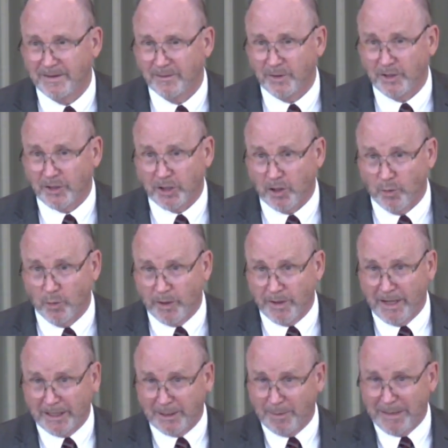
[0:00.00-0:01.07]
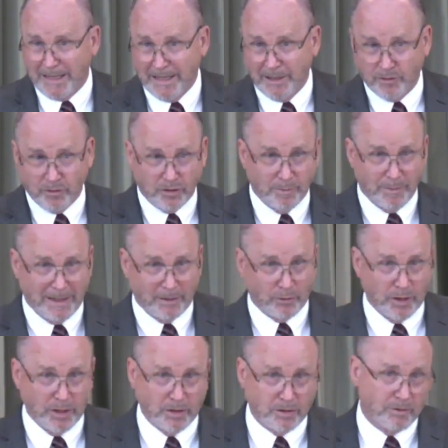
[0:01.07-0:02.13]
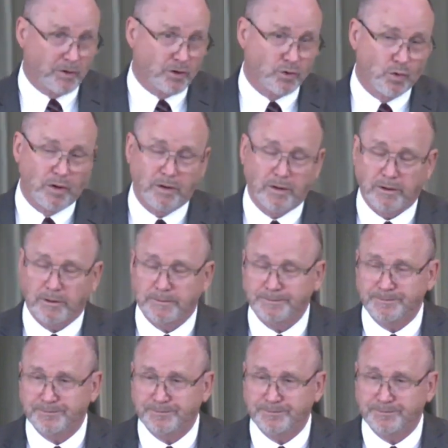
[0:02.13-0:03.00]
When he told them we're not to be anxious about things of this world,